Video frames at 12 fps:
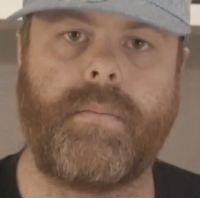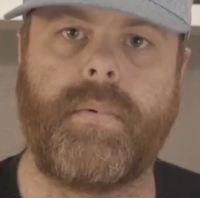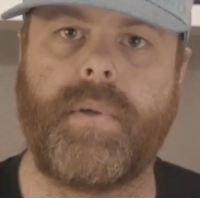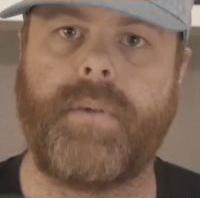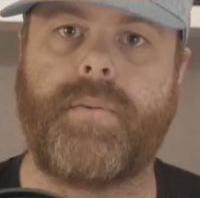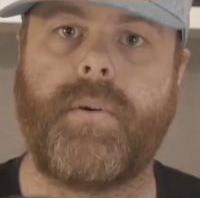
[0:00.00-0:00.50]

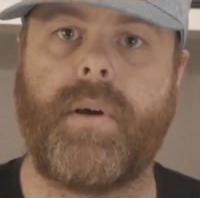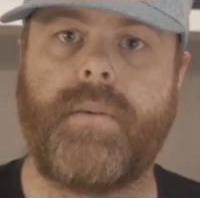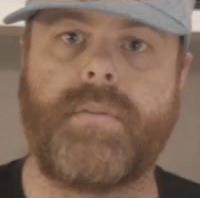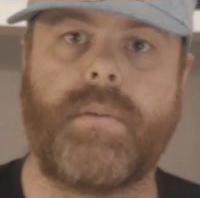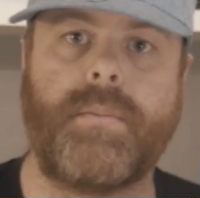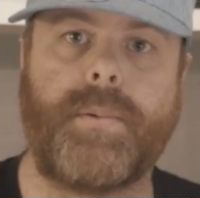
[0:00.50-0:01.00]
If you
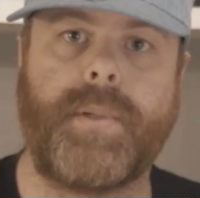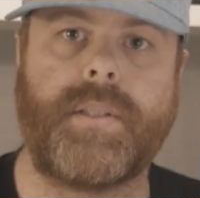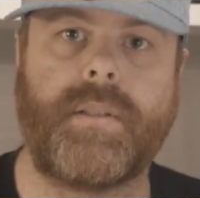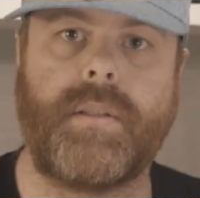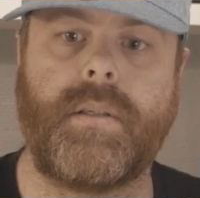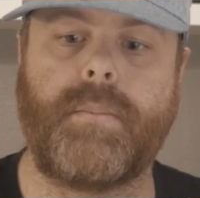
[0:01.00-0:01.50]
have some
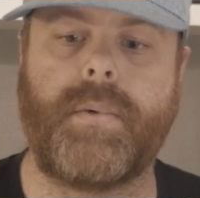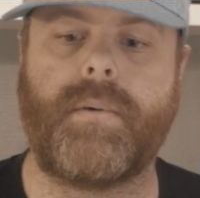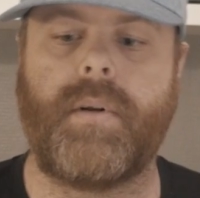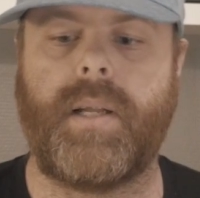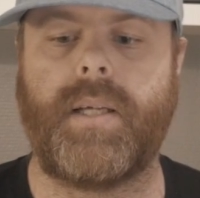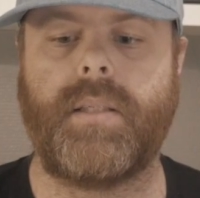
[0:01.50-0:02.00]
question about
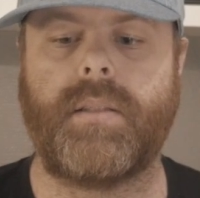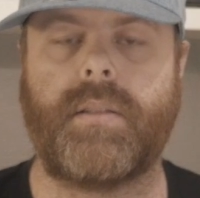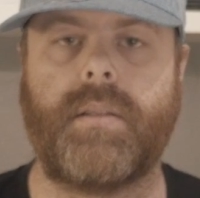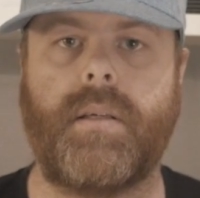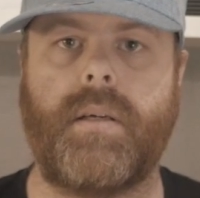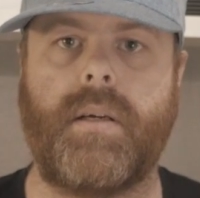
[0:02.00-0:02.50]
the lens,
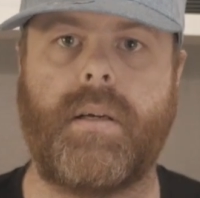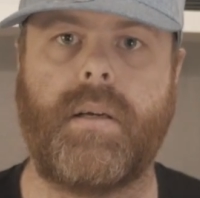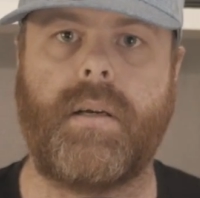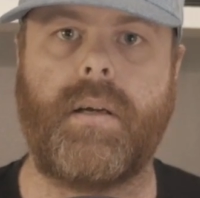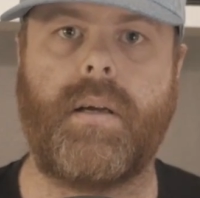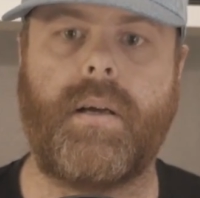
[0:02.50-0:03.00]

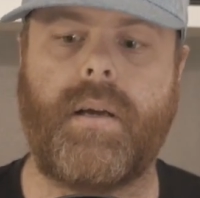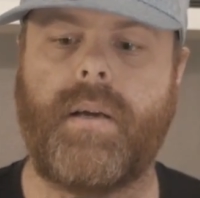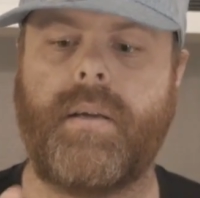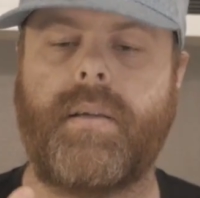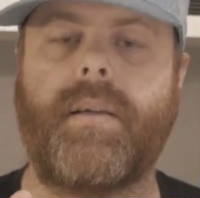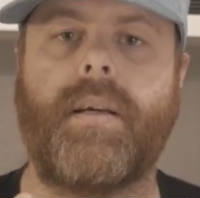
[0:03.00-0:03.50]

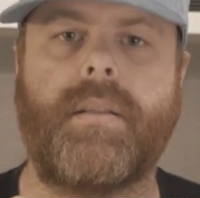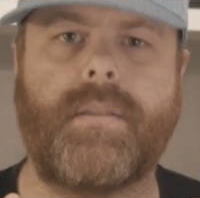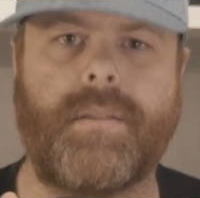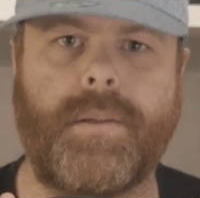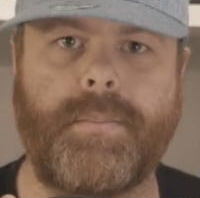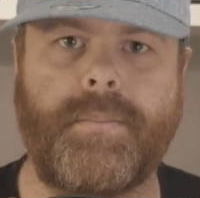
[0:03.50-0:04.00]
I got
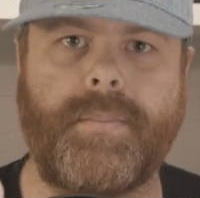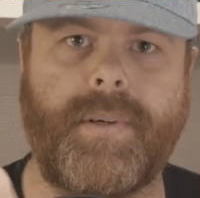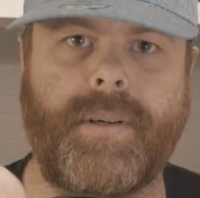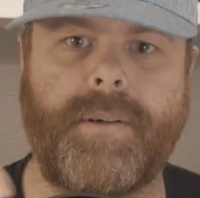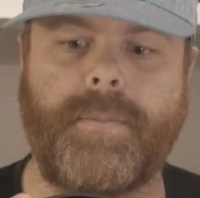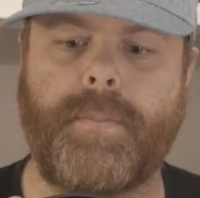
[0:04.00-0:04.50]
some
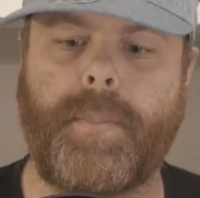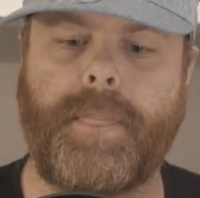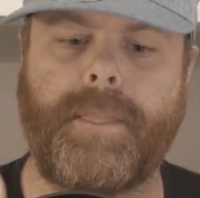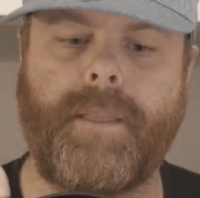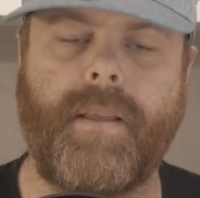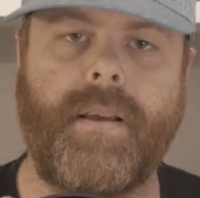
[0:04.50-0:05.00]

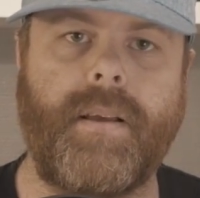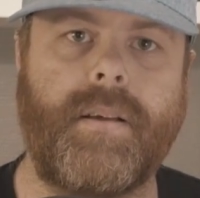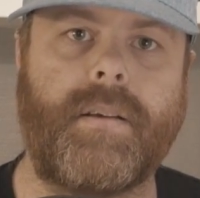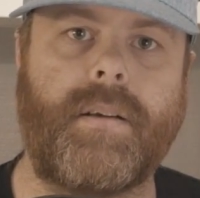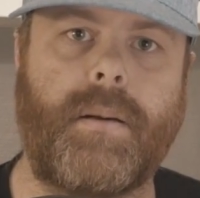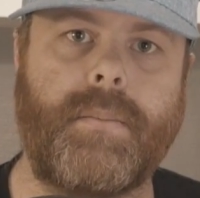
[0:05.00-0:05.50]

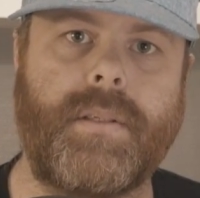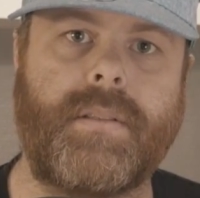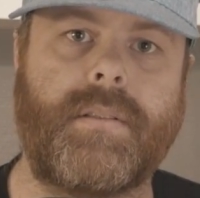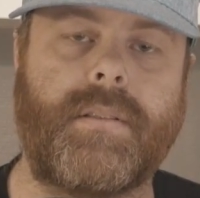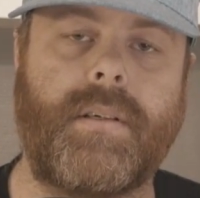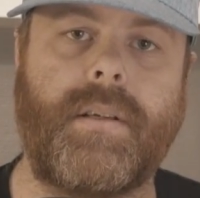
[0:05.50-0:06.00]

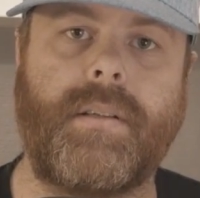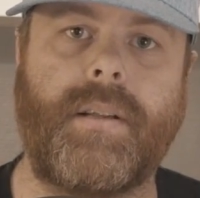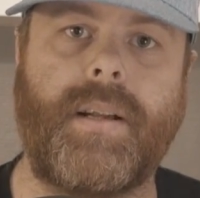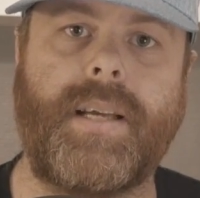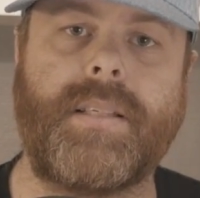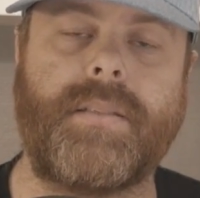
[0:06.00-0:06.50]
comments in the
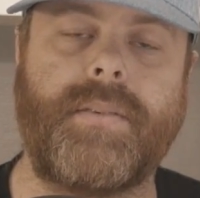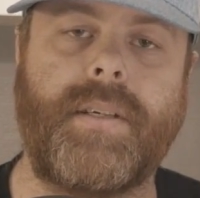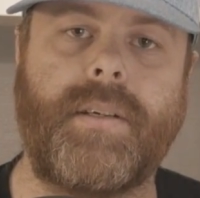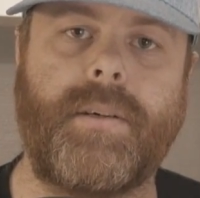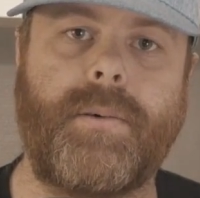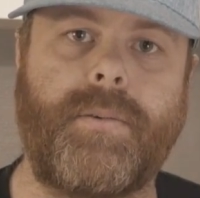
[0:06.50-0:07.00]
last
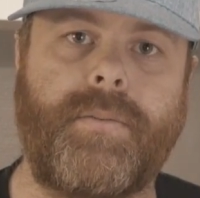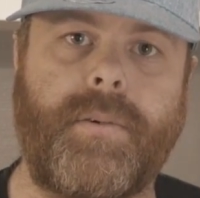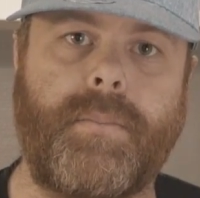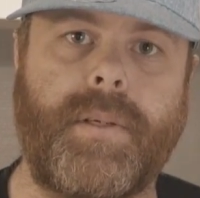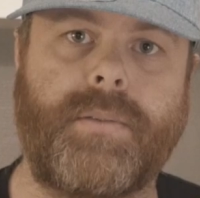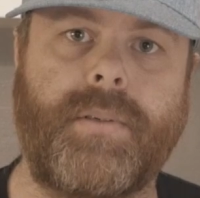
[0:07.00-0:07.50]
video
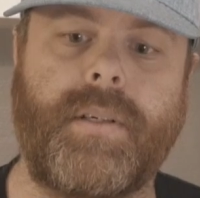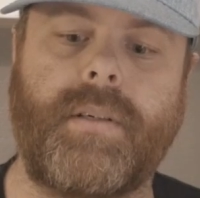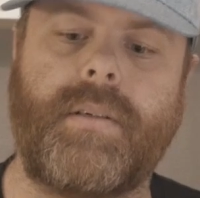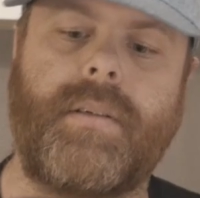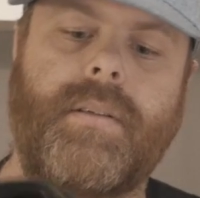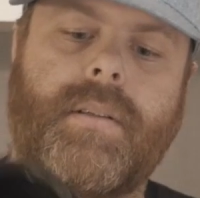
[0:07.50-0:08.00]
for my
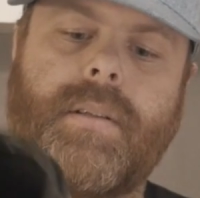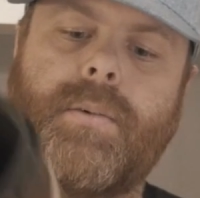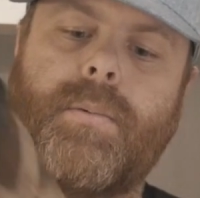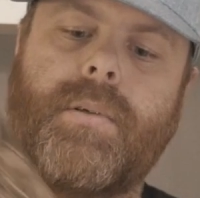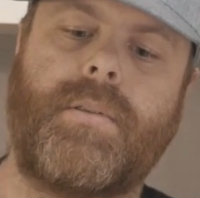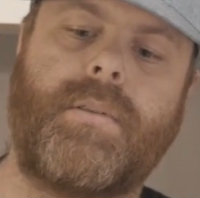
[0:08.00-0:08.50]
300 that
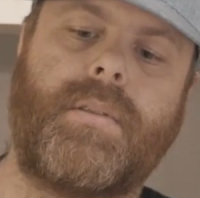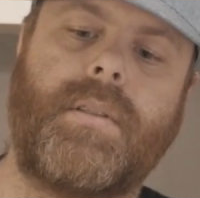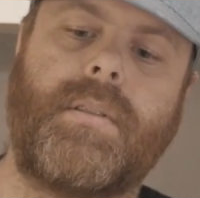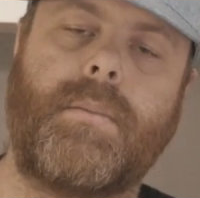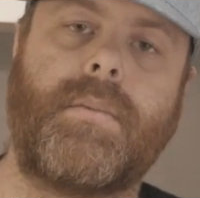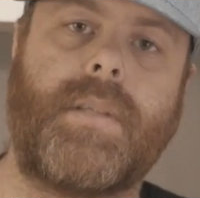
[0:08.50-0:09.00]
you want to see
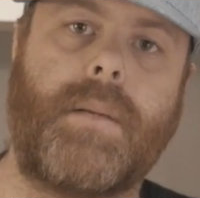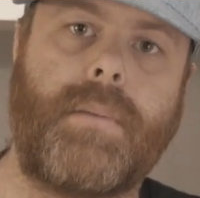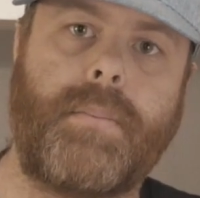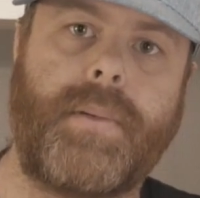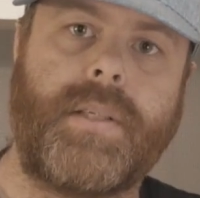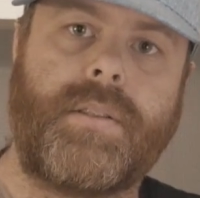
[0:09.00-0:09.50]
some
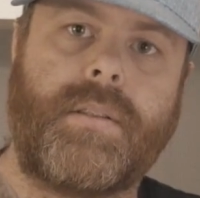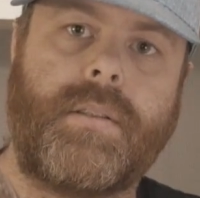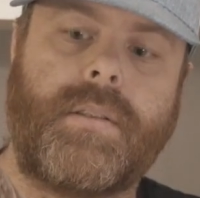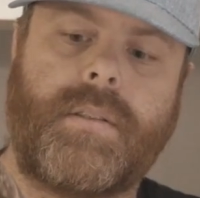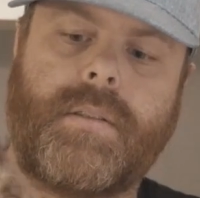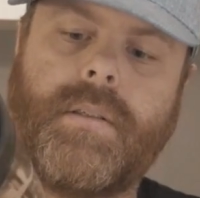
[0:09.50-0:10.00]
sample pictures,